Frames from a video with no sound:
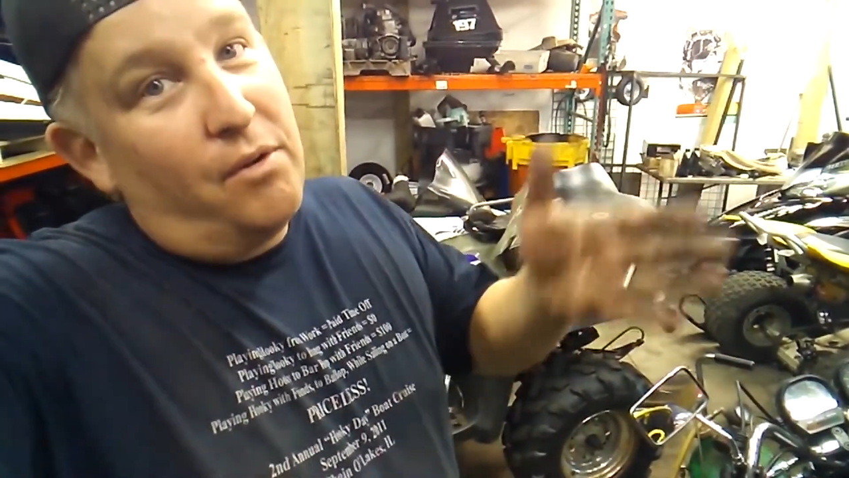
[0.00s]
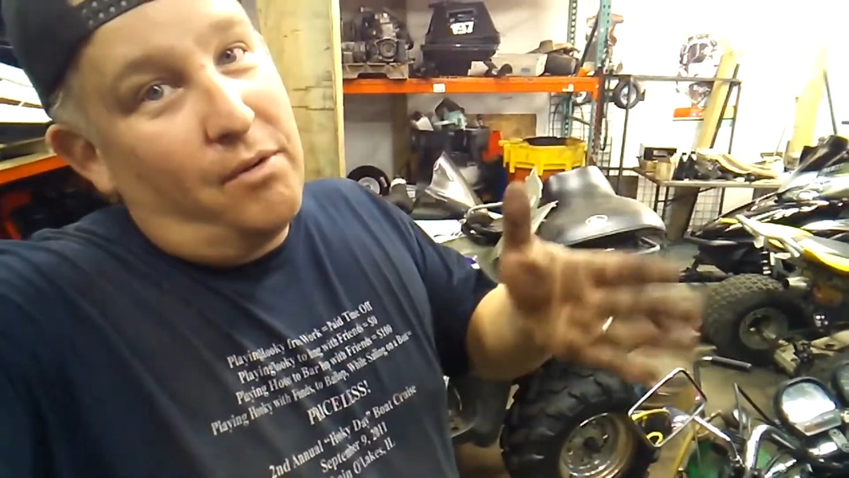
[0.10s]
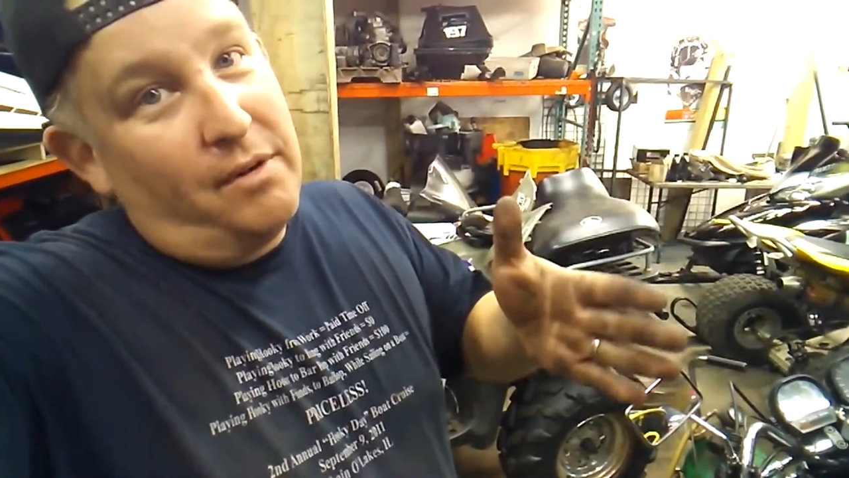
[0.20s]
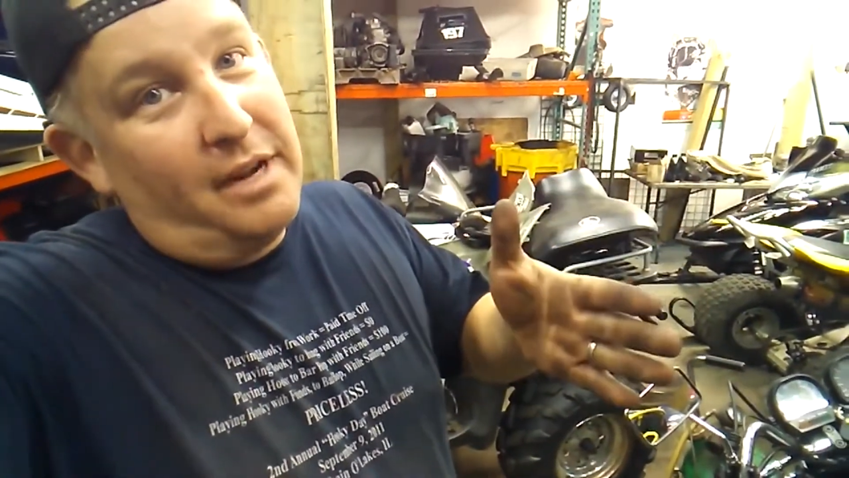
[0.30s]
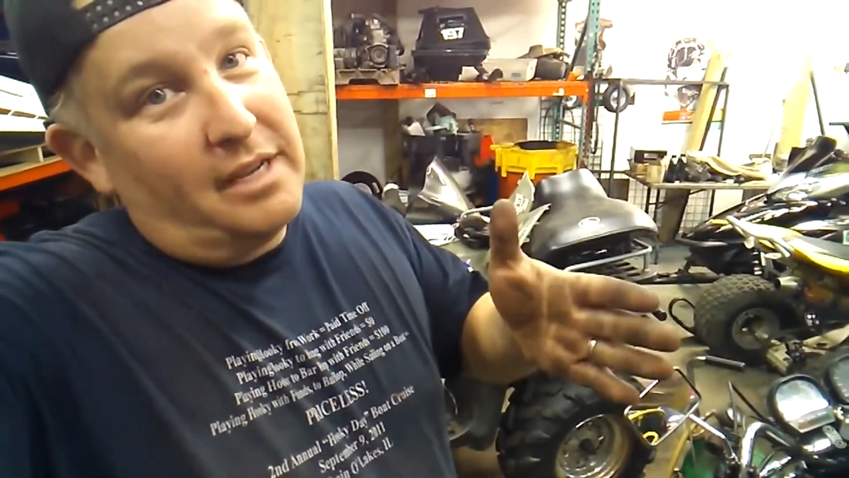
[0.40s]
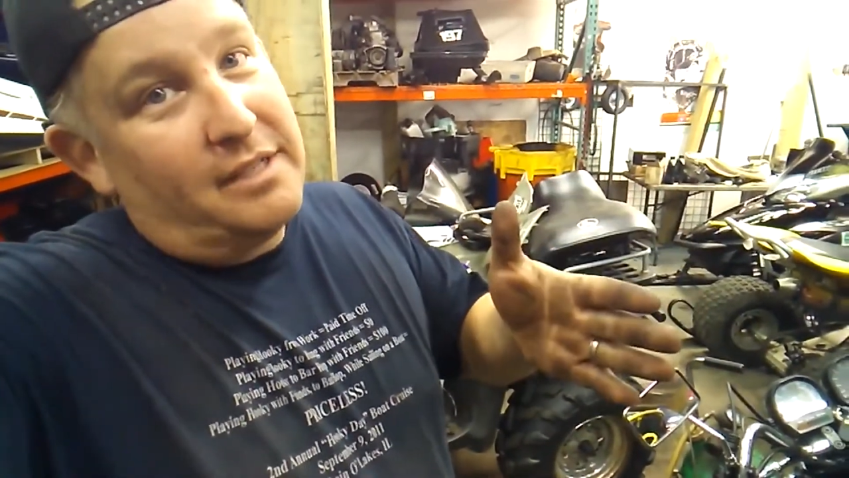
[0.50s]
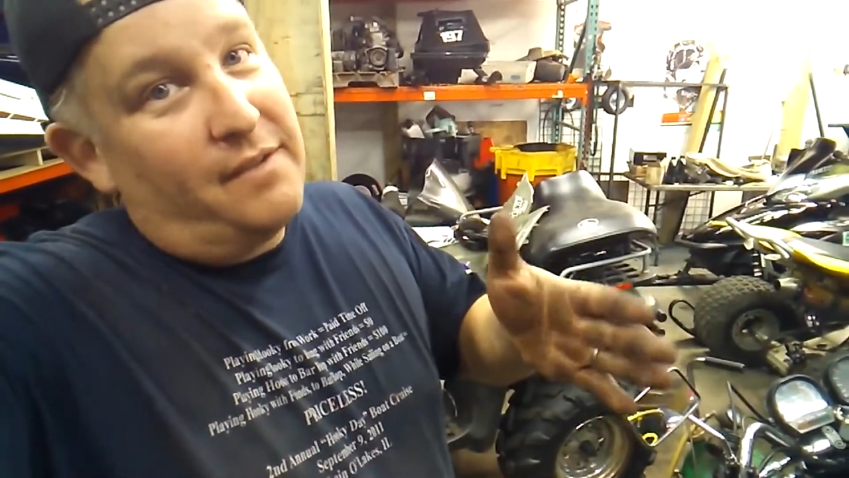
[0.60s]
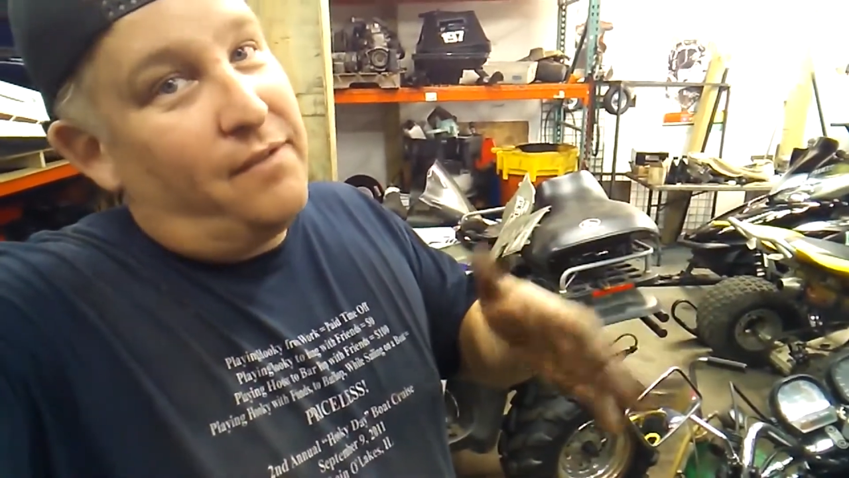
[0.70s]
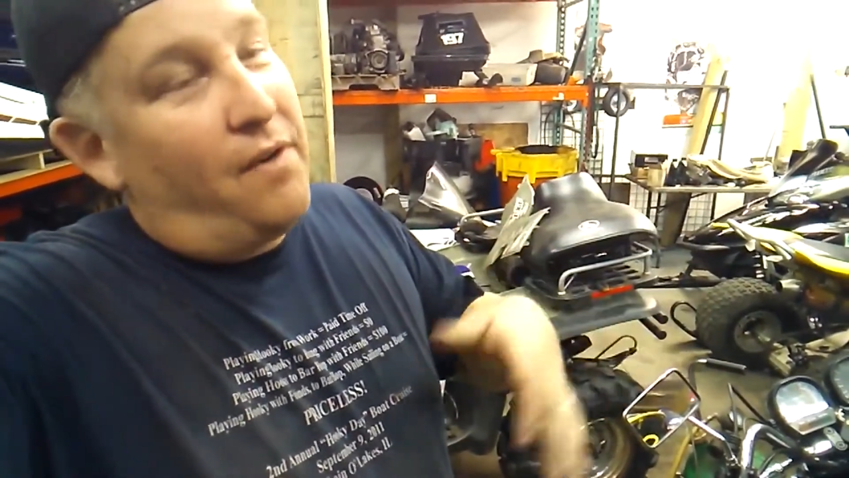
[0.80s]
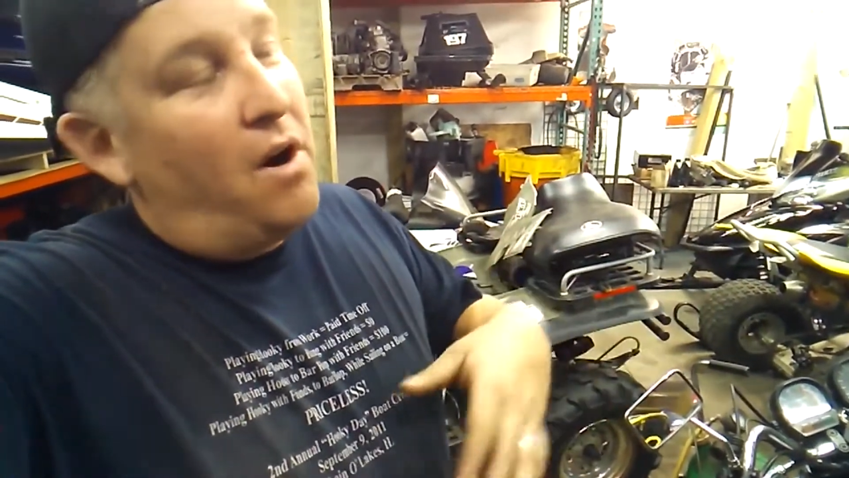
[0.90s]
or next
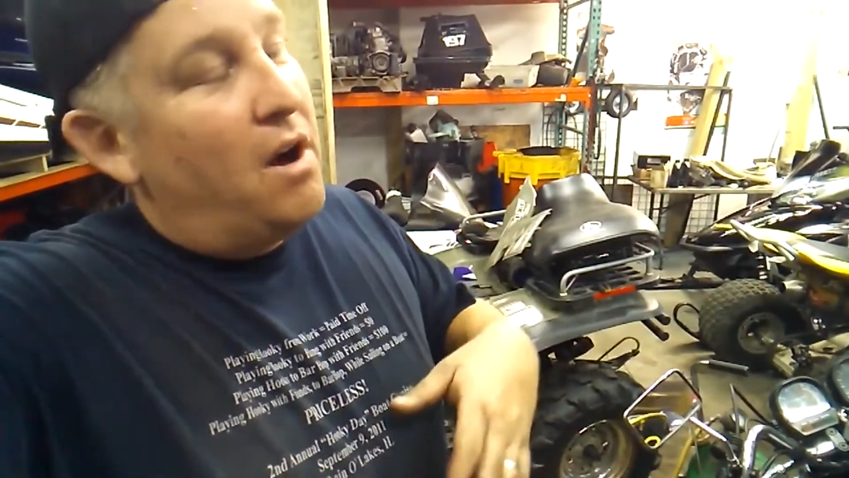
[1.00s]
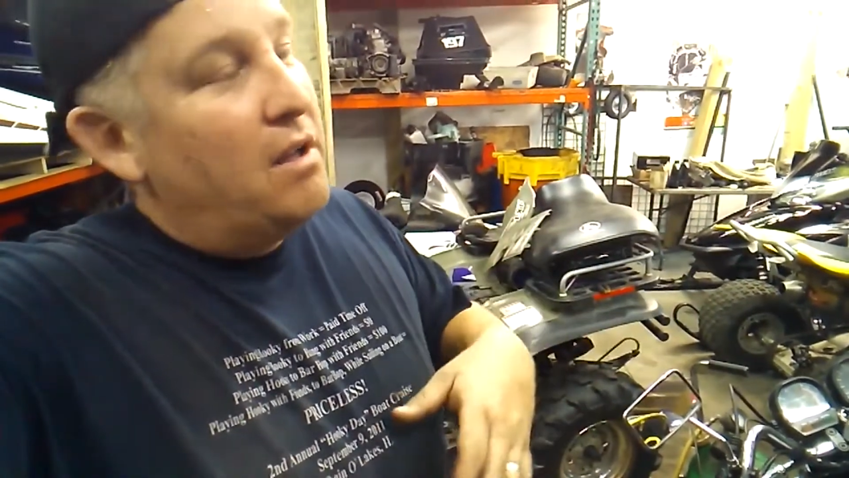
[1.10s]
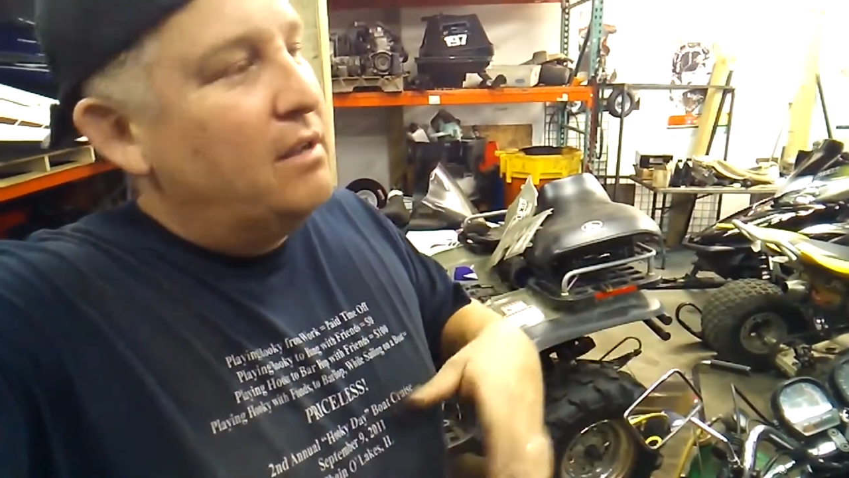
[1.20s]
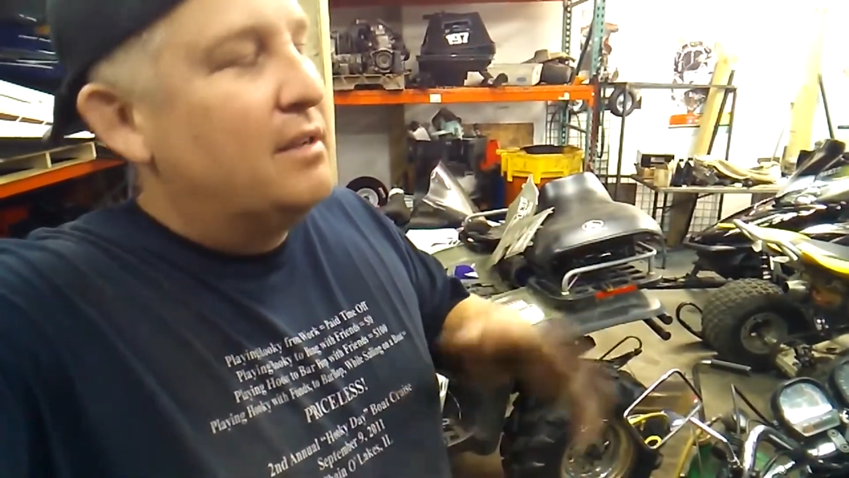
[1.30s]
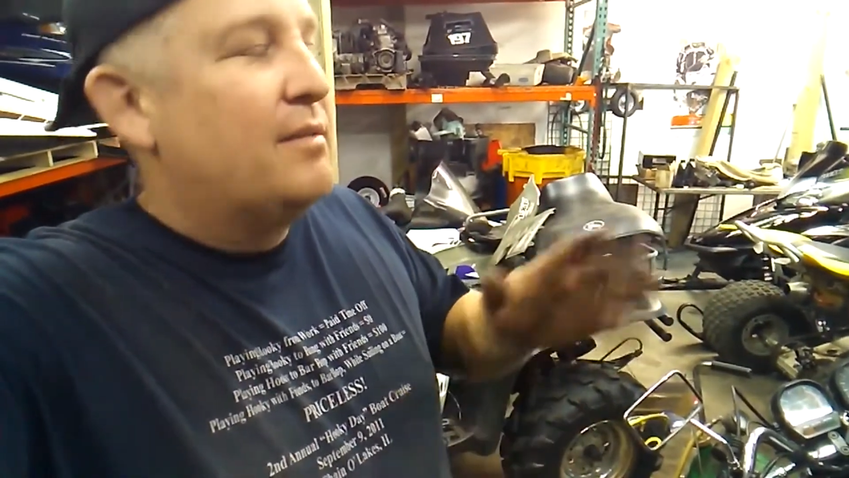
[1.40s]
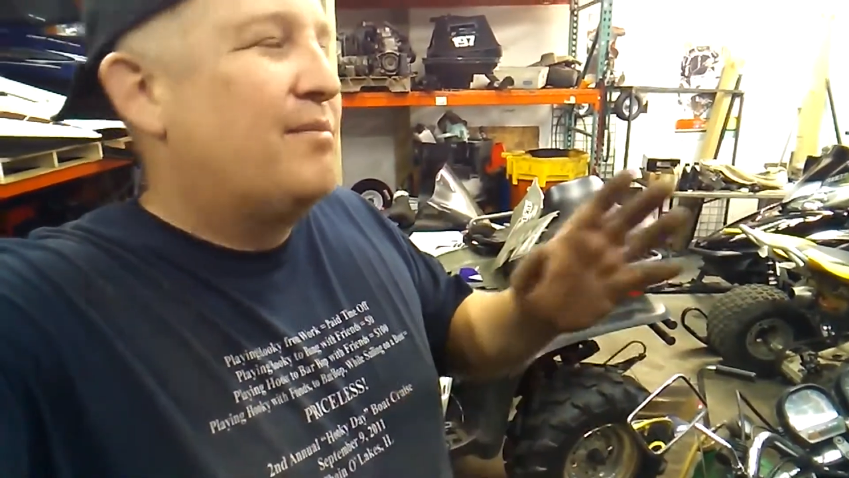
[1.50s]
fall.